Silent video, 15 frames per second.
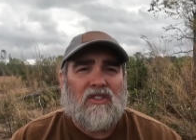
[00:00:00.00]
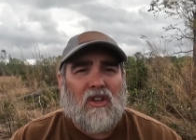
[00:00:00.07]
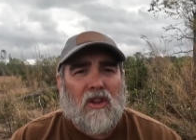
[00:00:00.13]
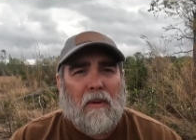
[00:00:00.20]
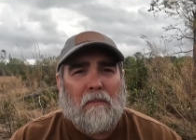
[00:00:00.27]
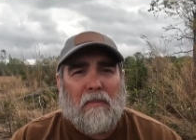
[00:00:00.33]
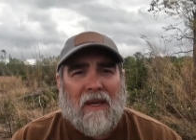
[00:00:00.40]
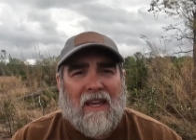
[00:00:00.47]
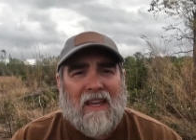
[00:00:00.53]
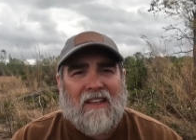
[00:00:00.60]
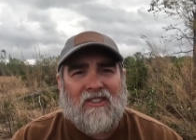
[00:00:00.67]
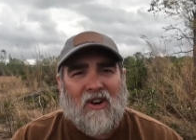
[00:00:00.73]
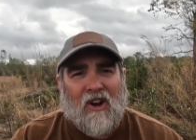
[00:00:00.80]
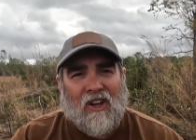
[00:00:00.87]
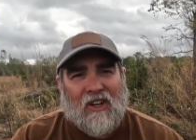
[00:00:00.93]
So the
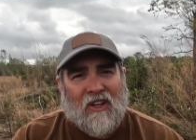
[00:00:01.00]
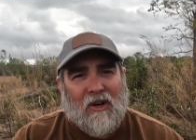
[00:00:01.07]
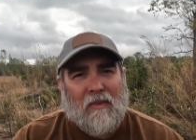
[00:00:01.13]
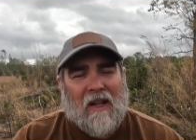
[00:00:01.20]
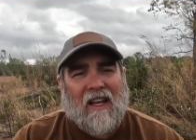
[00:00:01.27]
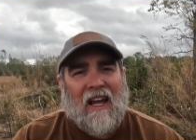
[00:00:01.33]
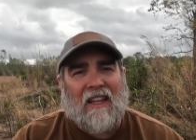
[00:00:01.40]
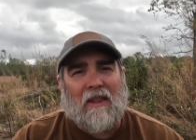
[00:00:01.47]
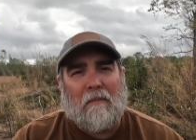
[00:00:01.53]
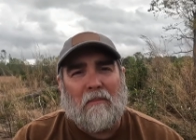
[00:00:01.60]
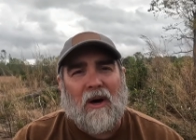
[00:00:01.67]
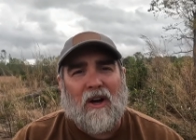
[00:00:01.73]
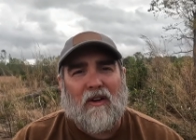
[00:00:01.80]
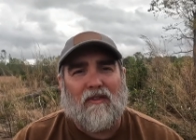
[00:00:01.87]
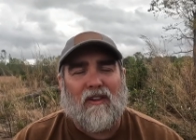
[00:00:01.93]
bees are a little bit like the
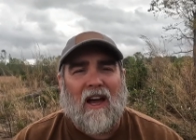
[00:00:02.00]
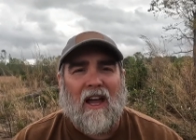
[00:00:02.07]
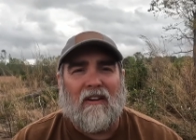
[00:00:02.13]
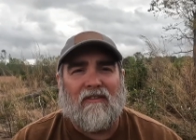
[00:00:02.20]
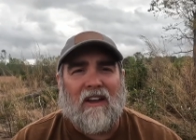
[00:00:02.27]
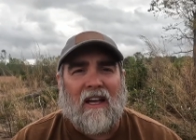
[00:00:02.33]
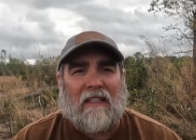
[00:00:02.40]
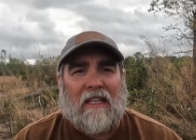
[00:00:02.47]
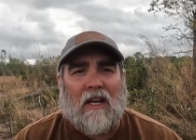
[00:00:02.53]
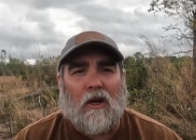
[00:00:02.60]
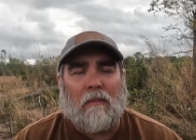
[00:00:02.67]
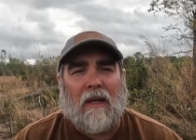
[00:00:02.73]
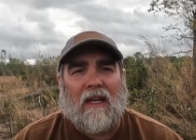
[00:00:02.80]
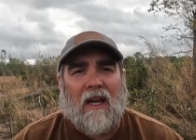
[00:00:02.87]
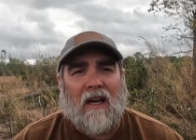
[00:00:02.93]
butterfly effect here,
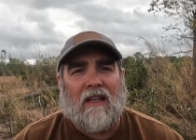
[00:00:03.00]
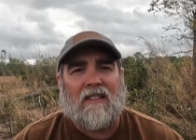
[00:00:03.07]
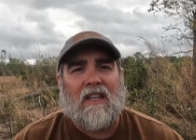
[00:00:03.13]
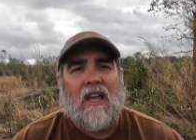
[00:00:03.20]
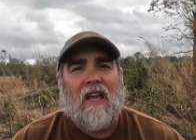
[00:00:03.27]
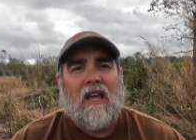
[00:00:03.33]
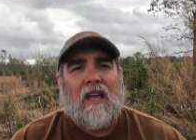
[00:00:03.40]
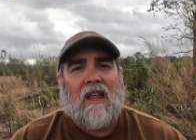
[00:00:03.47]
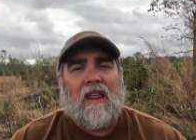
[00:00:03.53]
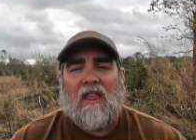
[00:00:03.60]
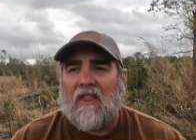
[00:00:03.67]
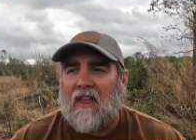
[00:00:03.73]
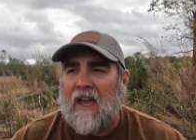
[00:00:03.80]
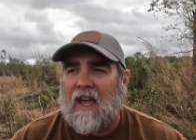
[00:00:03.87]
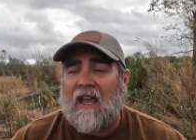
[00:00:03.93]
because
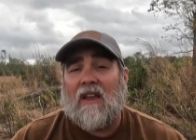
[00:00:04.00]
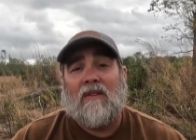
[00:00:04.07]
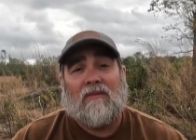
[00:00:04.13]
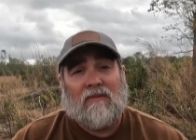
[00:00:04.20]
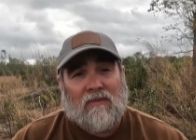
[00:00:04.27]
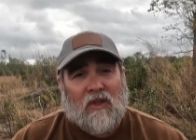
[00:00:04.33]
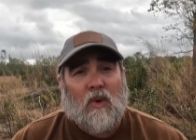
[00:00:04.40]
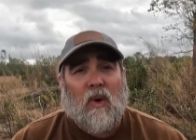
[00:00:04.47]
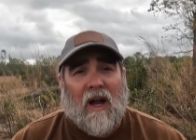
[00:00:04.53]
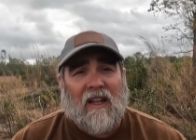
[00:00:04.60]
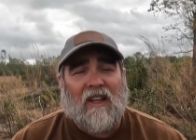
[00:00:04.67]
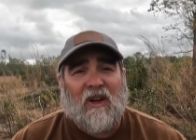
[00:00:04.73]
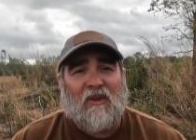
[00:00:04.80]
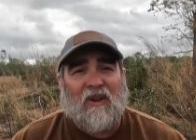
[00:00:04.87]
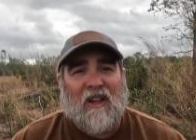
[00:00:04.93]
they quite
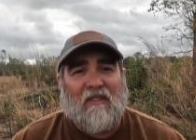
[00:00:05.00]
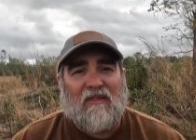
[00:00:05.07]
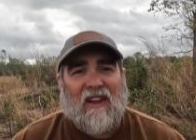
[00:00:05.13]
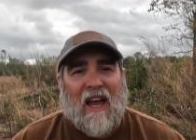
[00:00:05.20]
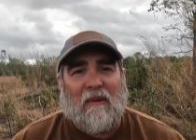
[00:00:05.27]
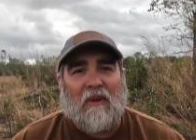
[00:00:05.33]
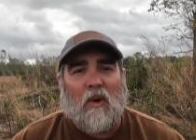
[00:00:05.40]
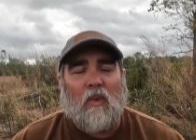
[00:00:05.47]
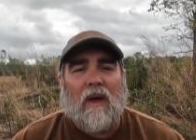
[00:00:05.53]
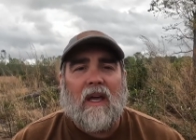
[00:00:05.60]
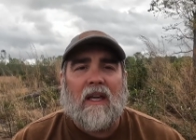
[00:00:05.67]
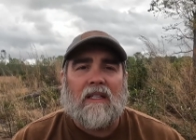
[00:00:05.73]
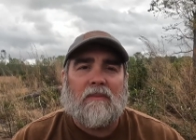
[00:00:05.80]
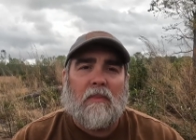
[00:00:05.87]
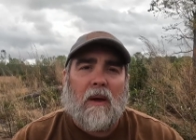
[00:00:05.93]
literally flap their
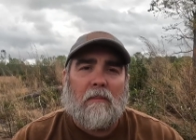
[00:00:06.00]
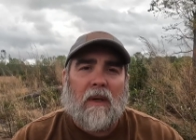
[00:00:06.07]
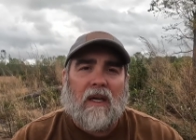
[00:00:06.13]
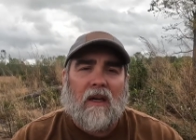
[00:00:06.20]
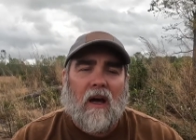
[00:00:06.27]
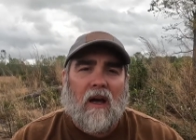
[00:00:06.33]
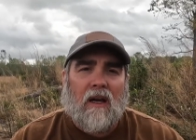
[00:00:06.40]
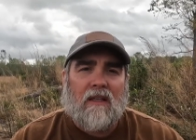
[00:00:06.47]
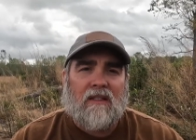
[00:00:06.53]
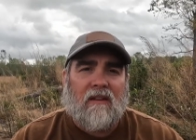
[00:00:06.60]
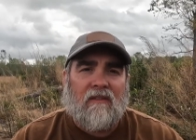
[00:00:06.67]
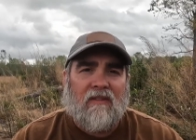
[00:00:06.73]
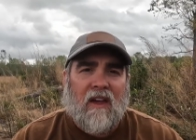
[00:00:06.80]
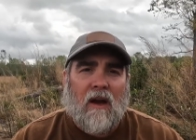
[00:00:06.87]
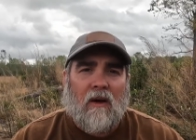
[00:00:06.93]
wings, but because
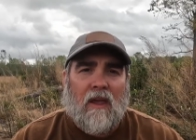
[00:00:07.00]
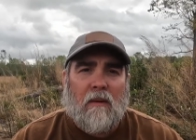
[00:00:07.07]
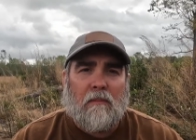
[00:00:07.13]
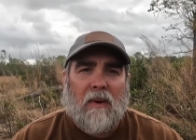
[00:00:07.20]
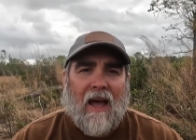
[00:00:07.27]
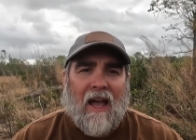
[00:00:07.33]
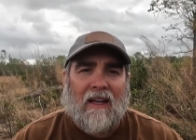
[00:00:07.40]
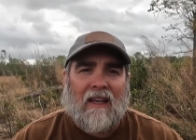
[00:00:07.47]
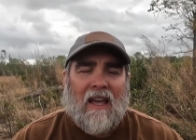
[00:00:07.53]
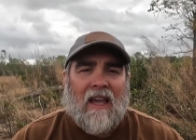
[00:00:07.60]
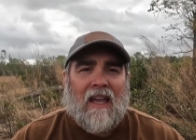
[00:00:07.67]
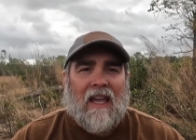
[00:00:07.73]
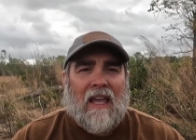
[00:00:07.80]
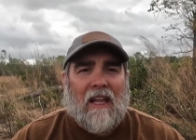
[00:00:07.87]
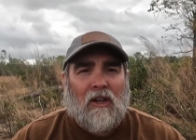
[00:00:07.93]
of their impact,
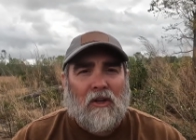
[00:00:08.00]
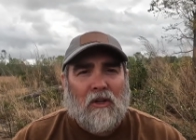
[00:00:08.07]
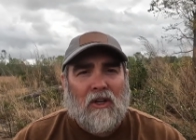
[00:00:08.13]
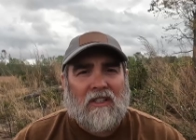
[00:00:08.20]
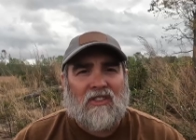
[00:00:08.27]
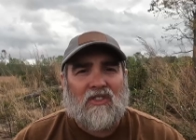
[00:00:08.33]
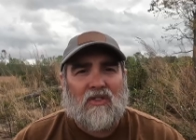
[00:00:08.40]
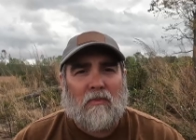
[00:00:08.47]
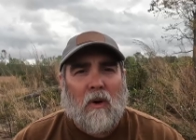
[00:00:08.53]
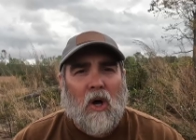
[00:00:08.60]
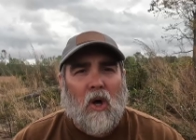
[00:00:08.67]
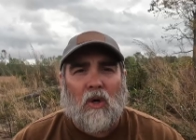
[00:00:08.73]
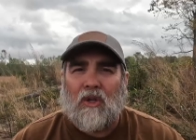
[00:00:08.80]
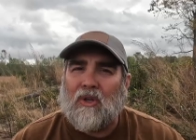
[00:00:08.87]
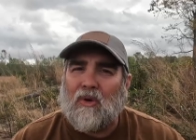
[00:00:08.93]
it looks
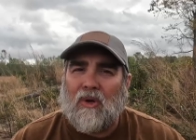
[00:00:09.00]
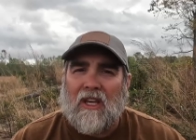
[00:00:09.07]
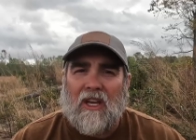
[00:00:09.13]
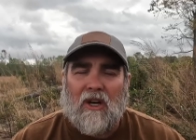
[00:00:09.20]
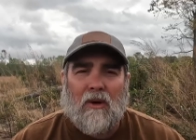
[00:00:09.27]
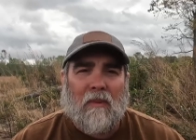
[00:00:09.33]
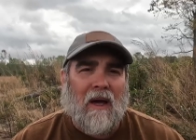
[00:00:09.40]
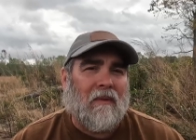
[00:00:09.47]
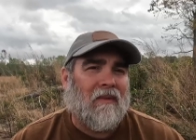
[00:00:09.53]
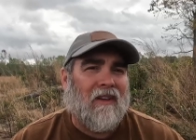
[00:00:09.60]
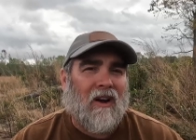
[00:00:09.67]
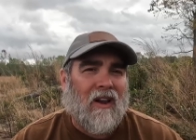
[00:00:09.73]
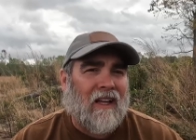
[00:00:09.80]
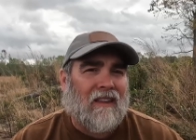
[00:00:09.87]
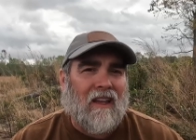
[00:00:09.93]
small. You don't hear about them.
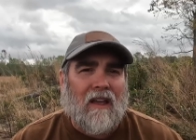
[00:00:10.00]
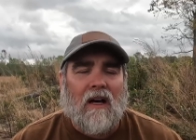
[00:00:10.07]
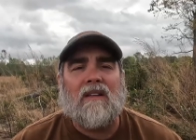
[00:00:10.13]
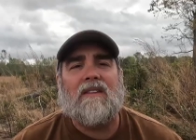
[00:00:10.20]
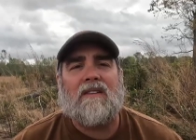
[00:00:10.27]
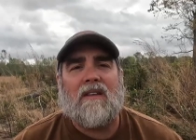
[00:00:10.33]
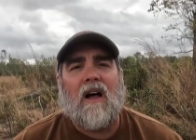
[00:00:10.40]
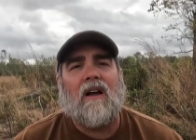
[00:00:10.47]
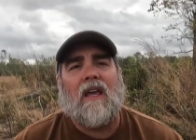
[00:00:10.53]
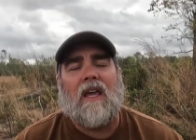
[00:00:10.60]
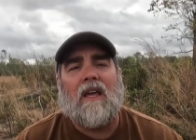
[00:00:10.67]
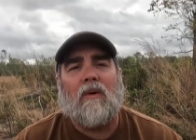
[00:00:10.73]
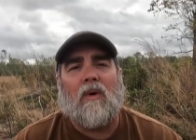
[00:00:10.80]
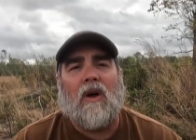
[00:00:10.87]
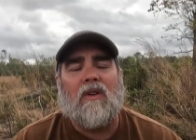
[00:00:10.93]
They're like the unsung
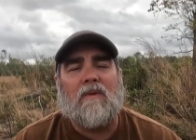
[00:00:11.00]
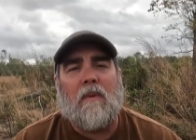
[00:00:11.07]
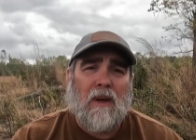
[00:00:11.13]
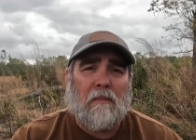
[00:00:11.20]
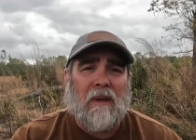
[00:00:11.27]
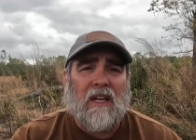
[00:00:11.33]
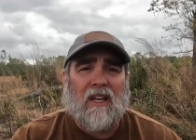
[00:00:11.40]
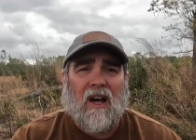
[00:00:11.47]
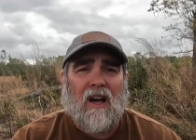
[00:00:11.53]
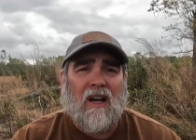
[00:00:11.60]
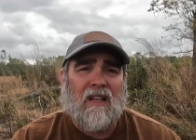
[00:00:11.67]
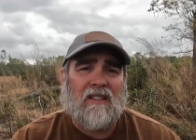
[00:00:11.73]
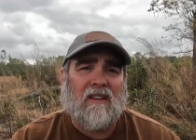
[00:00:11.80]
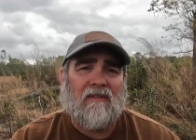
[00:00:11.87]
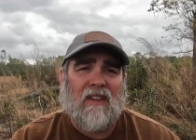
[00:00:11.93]
heroes, but
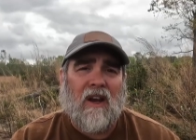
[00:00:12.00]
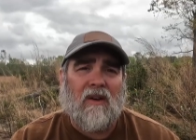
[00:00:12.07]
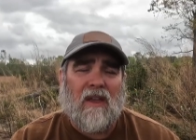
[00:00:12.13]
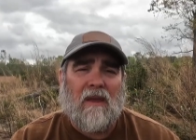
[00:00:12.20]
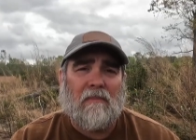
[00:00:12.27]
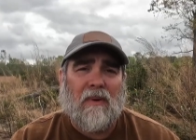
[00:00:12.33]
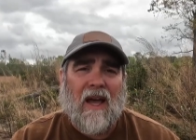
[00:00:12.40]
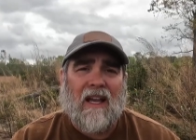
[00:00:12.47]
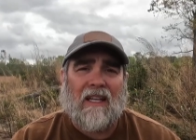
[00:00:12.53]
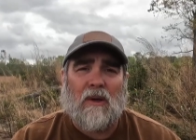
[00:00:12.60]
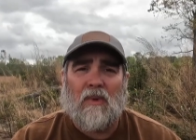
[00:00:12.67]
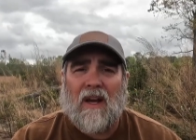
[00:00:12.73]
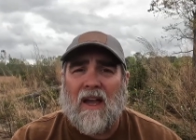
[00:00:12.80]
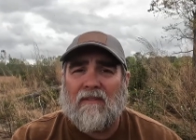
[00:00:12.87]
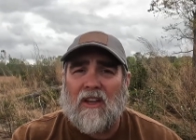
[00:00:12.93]
because of their impact, it
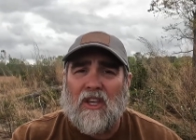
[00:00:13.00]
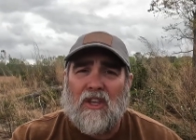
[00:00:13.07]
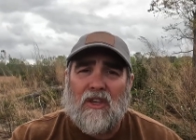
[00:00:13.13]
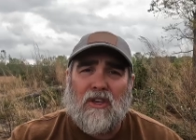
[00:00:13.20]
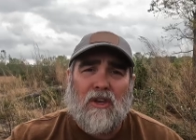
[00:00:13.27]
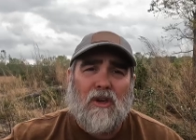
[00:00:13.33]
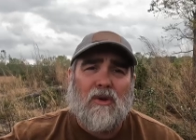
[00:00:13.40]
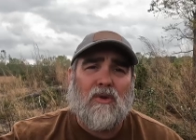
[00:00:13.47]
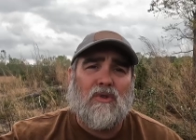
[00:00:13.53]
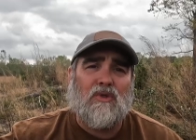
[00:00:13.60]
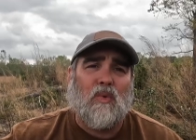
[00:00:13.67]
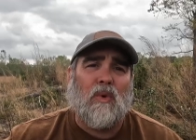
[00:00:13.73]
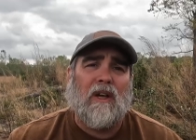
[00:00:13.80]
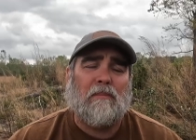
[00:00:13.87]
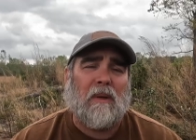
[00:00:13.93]
would have a
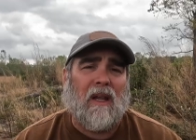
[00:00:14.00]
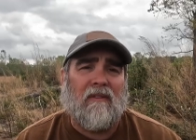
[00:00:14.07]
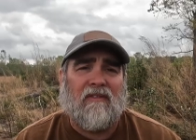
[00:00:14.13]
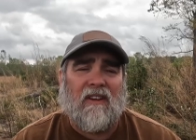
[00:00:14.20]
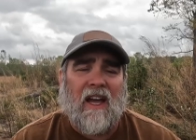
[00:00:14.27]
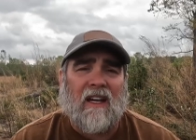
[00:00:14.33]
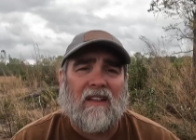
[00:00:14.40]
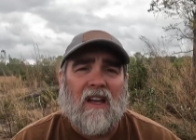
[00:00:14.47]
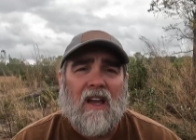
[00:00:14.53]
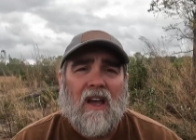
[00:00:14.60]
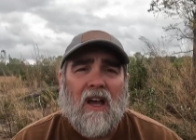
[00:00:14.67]
huge ripple effect